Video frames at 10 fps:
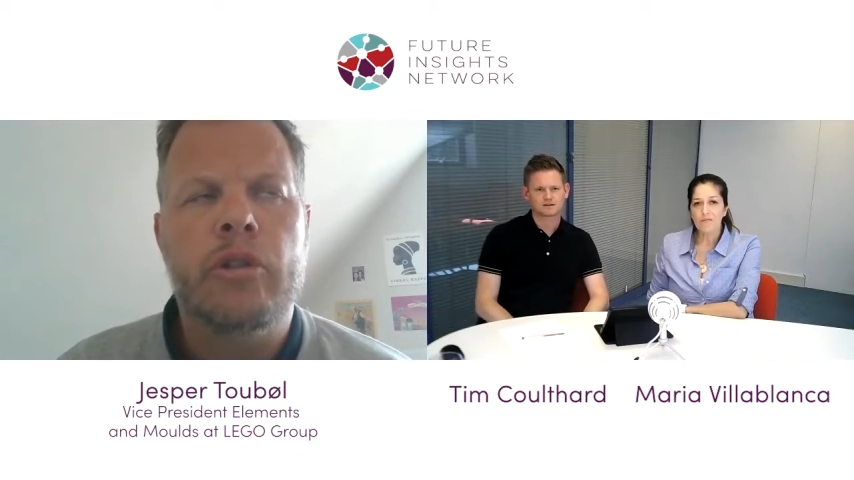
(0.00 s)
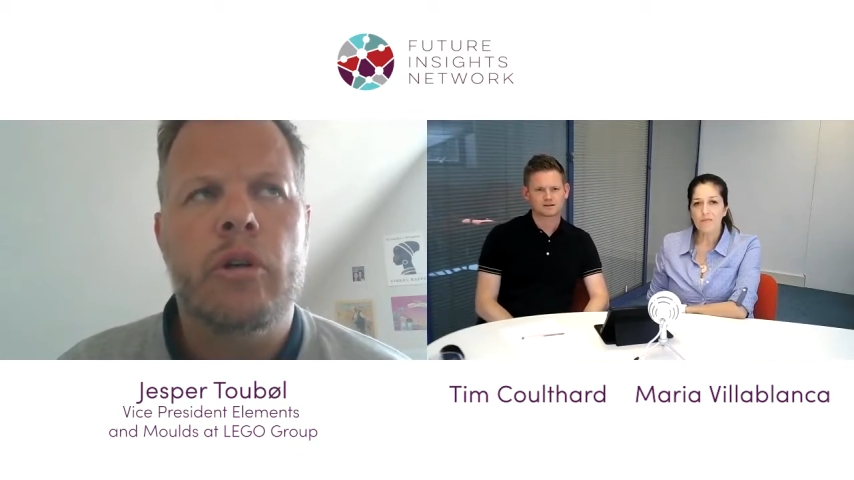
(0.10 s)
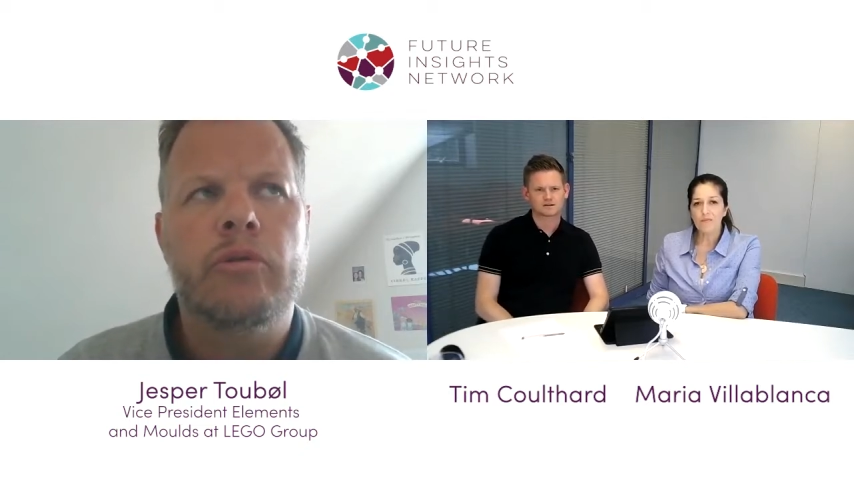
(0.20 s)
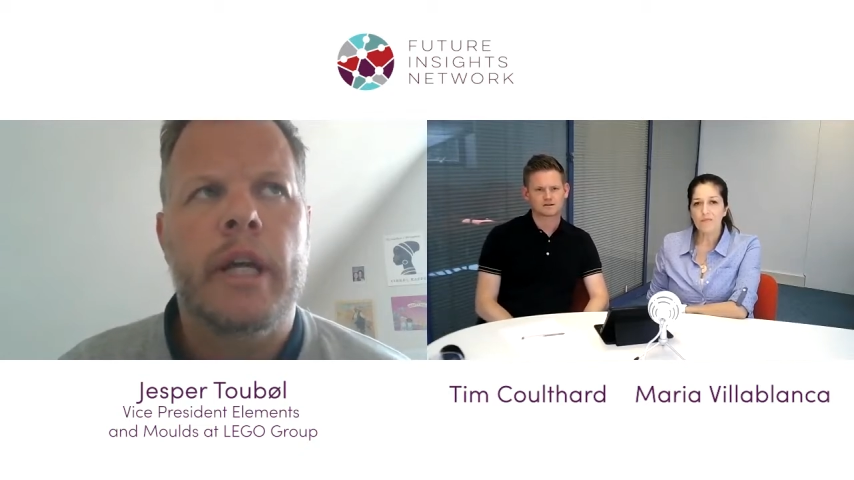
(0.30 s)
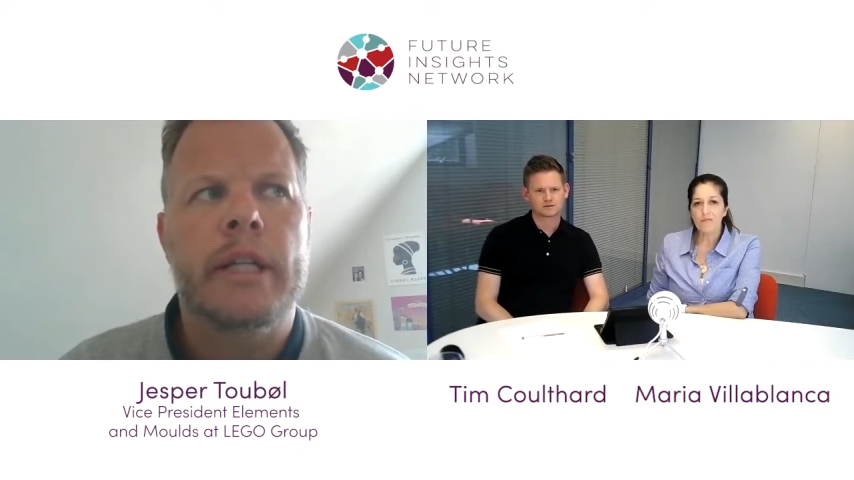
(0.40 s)

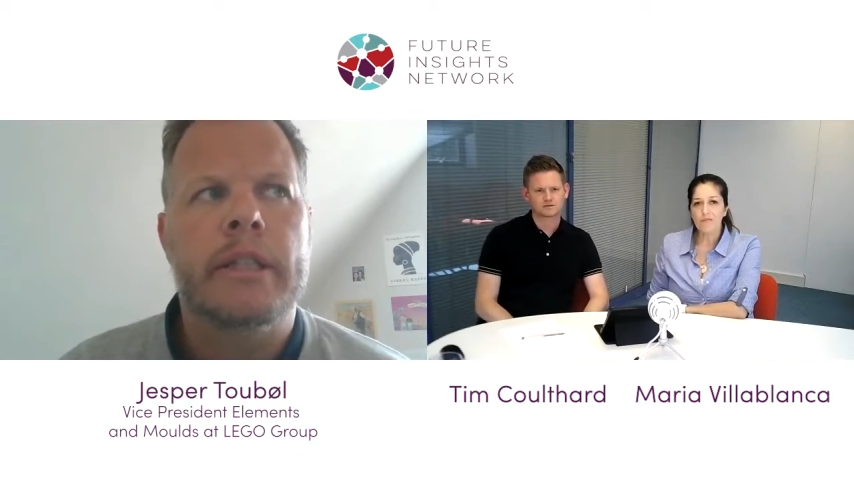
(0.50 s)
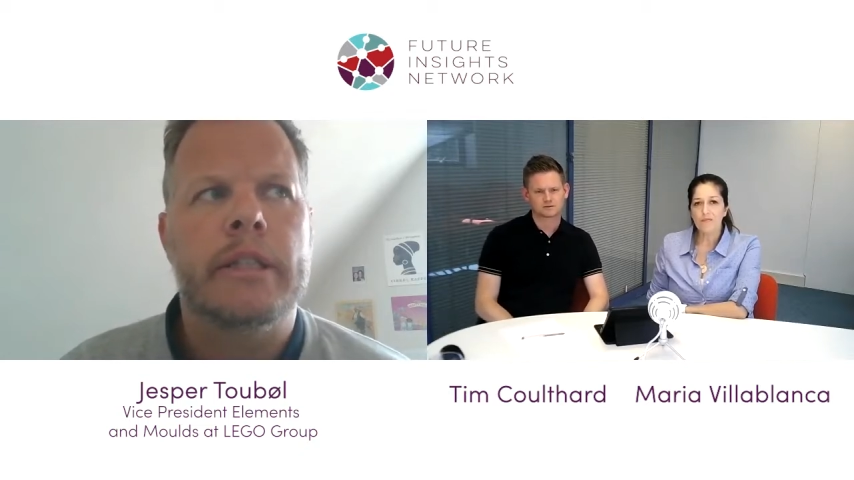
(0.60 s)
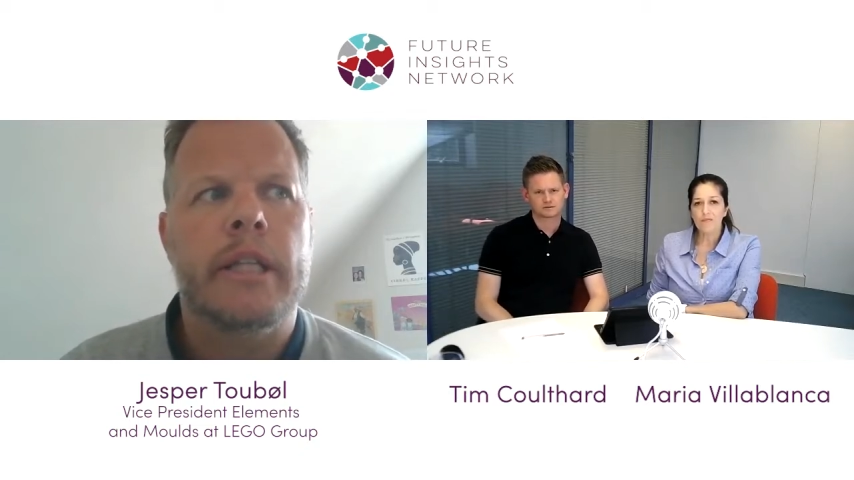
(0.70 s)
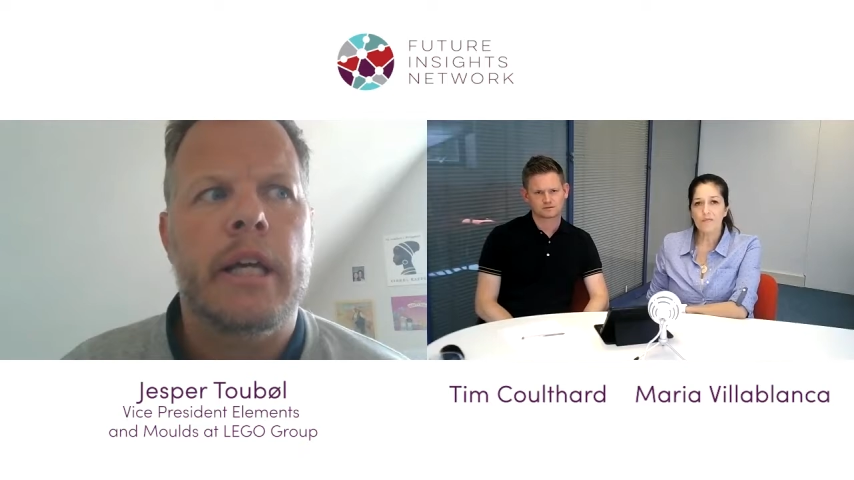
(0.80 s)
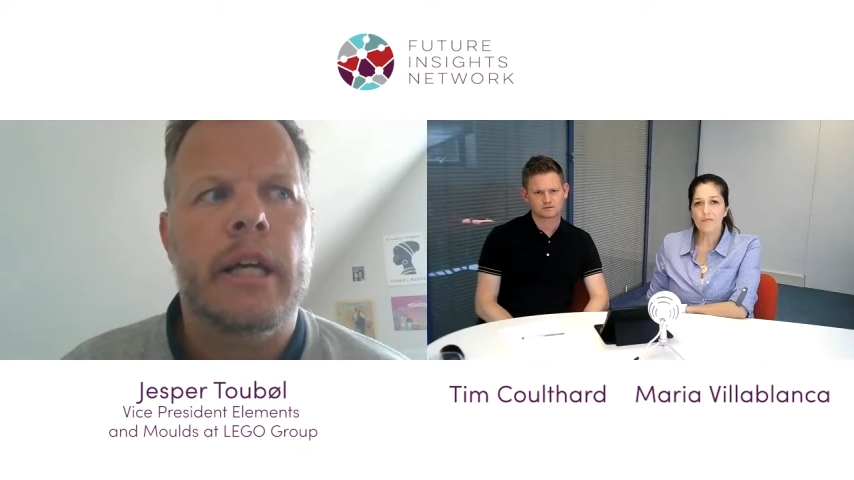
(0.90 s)

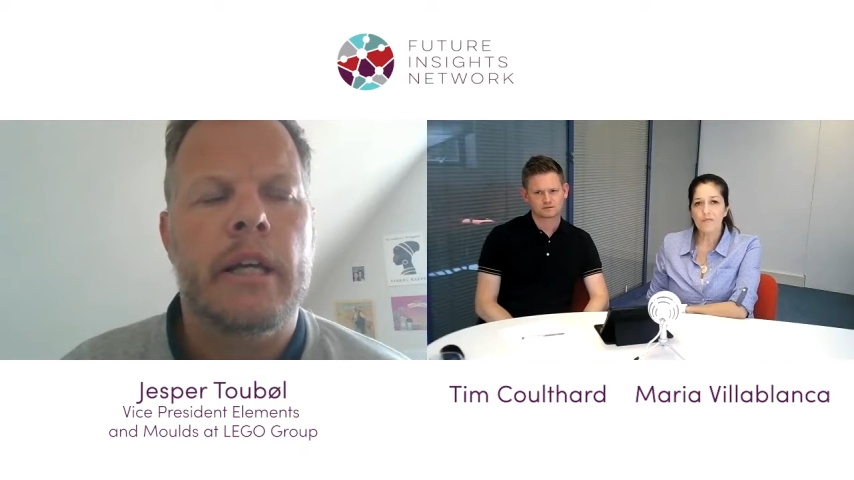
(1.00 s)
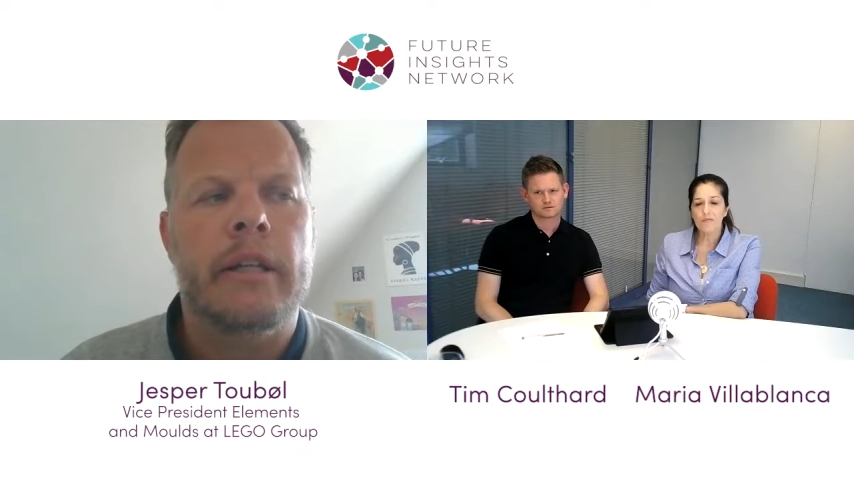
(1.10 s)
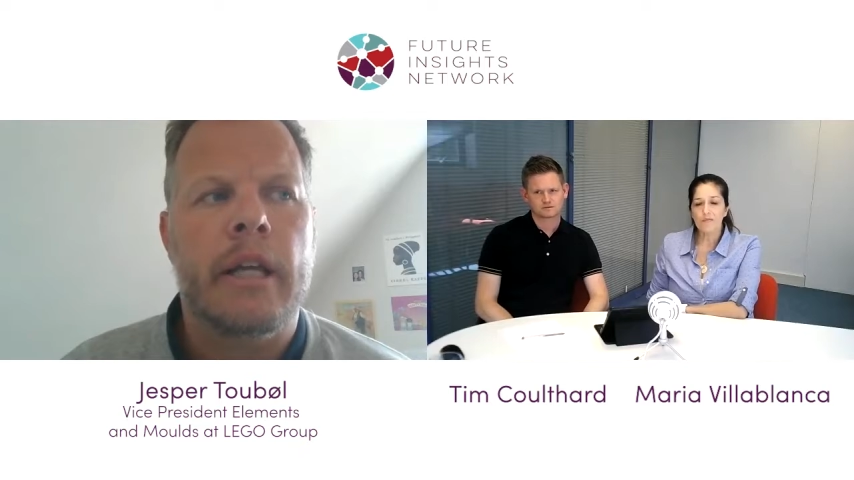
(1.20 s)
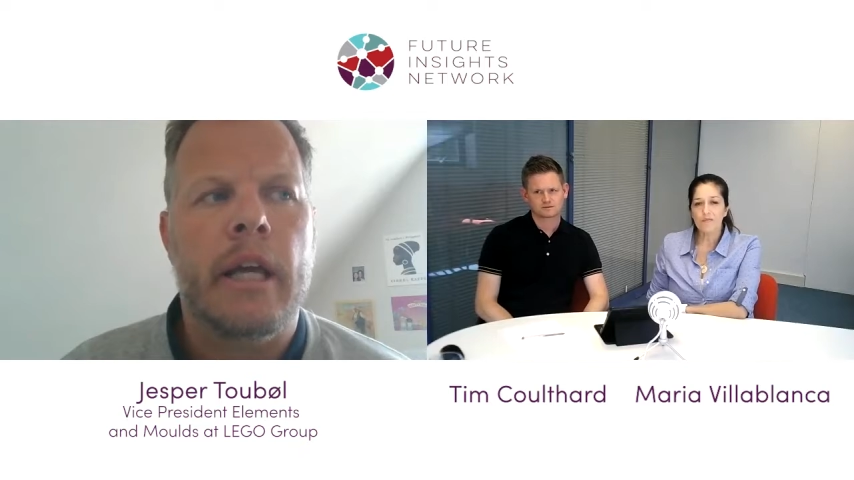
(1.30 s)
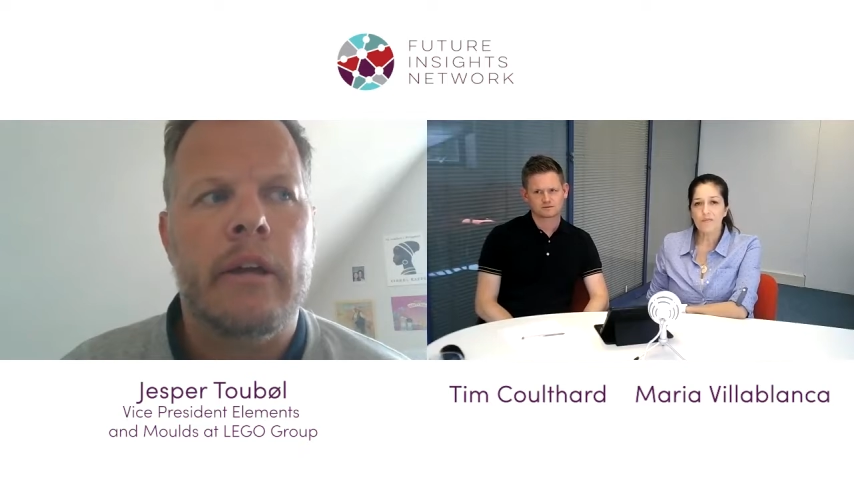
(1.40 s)
showcases had